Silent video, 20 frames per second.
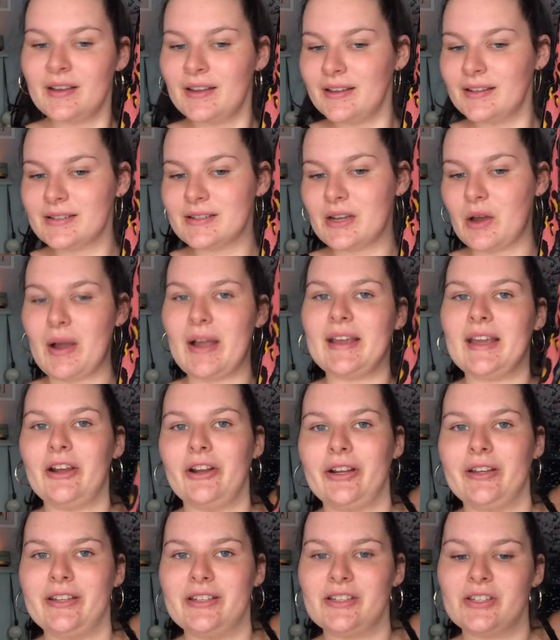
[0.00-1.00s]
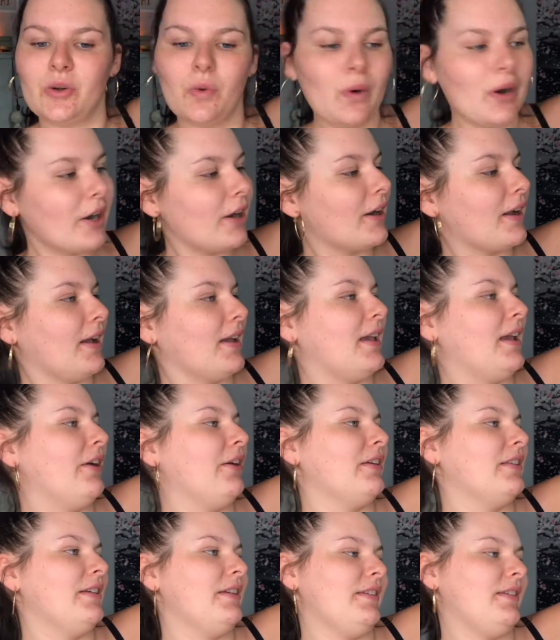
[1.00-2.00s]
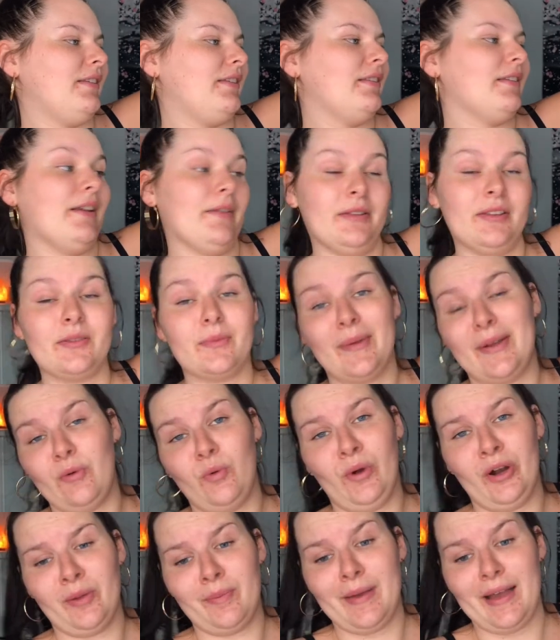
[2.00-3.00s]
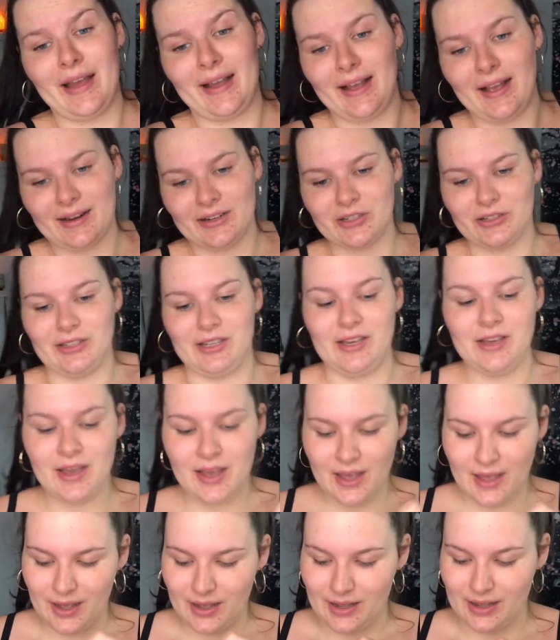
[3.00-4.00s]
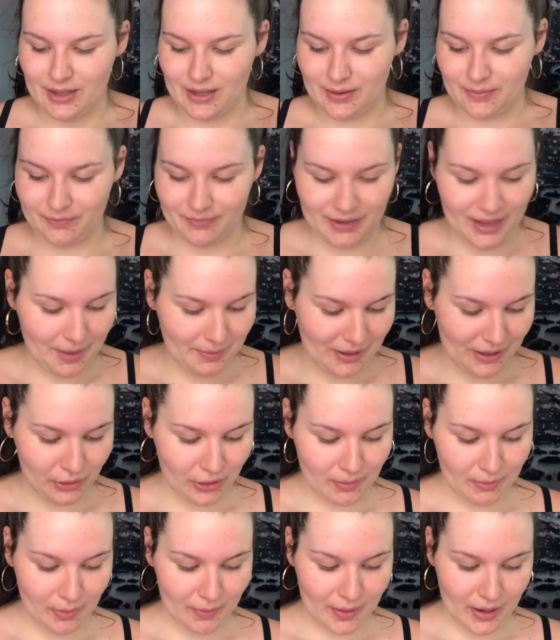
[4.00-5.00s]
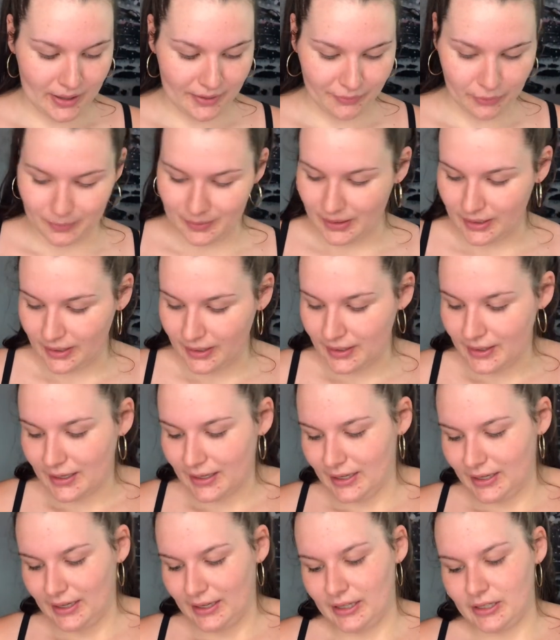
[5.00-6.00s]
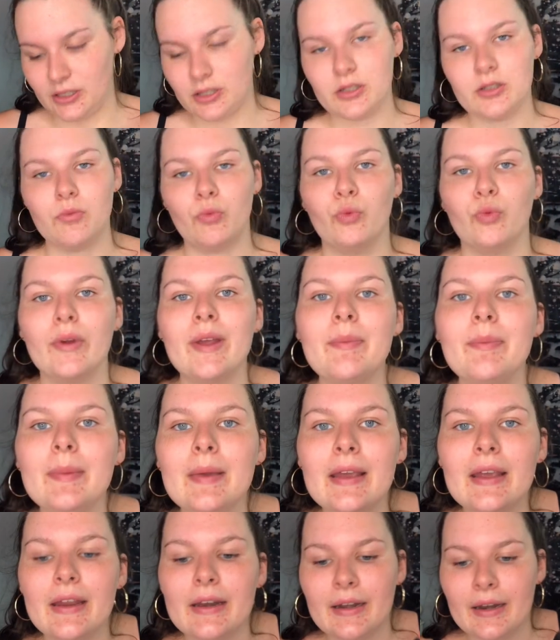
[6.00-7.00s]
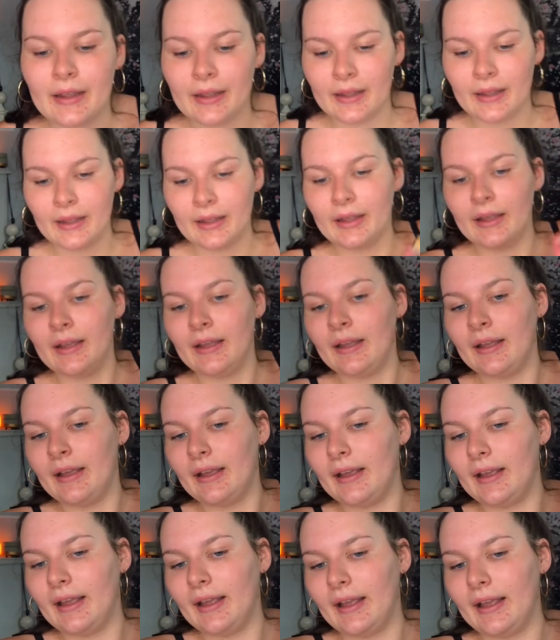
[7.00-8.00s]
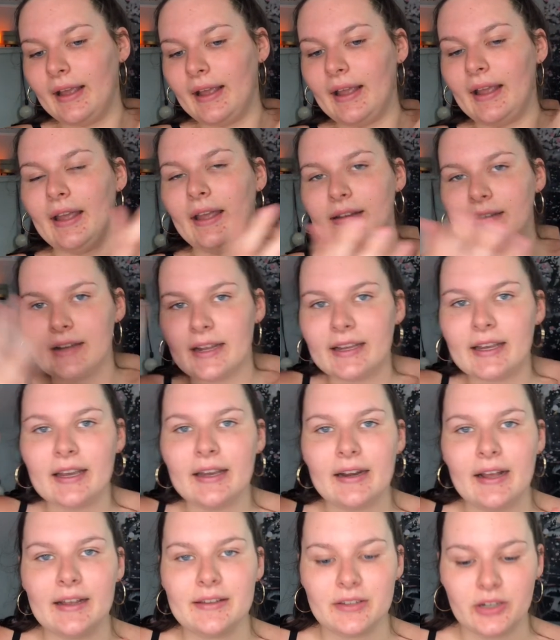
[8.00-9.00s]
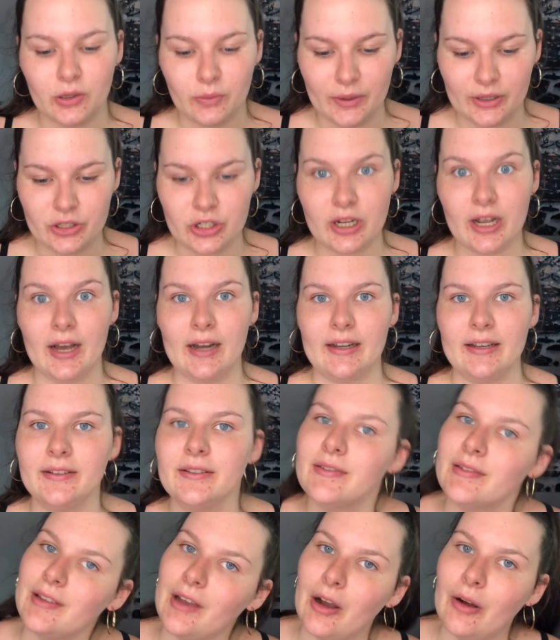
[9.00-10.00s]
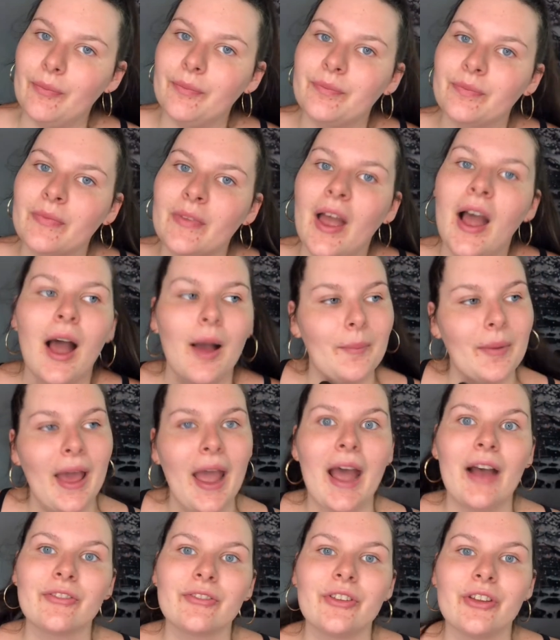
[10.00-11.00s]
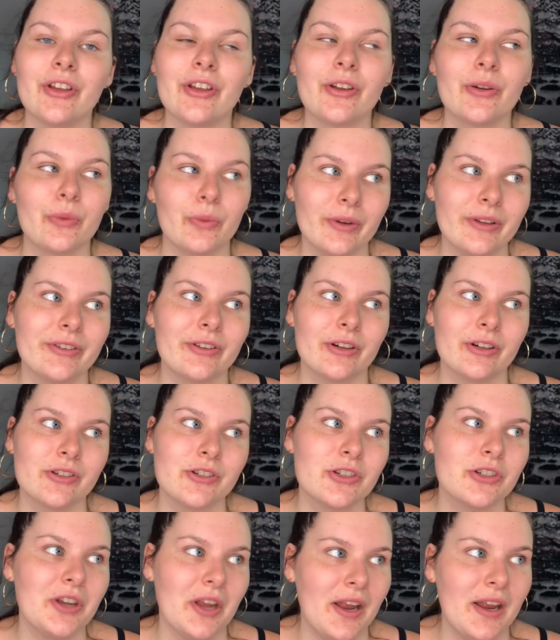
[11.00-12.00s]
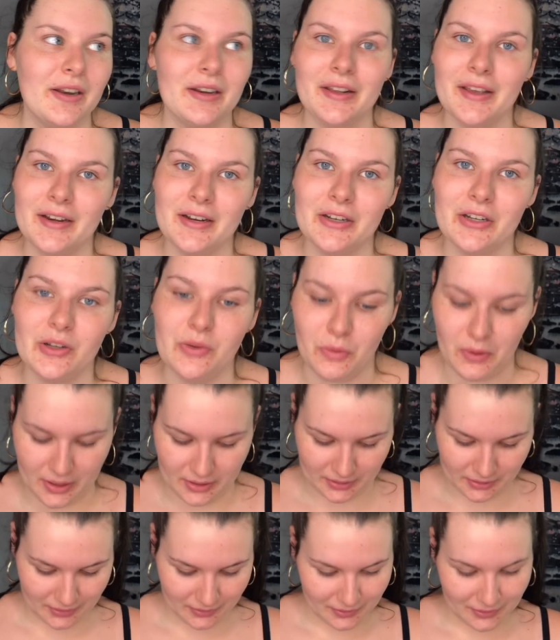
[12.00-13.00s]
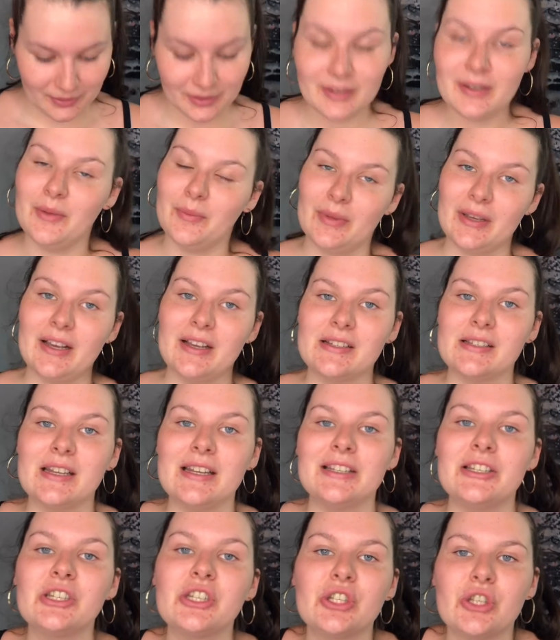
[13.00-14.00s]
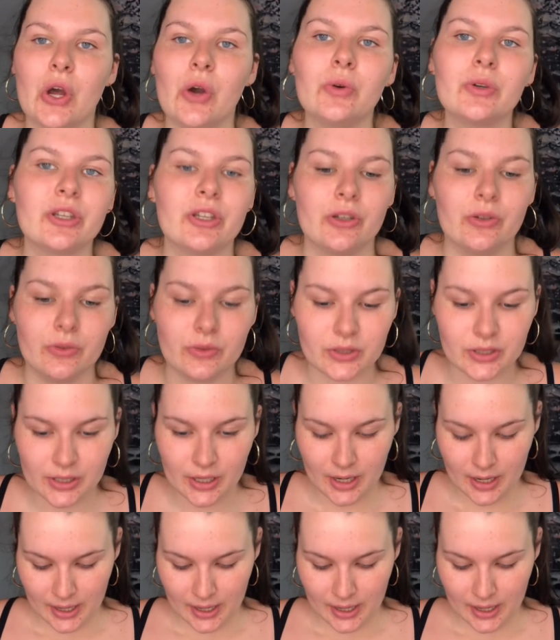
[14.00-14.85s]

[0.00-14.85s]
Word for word: So I carry this to work. I carry this this is my work bag actually. Um yeah, my grandma bought it for me. It's ripping and I can't ask her where she got it, so I'm gonna have to research and get a new one because it's so cute.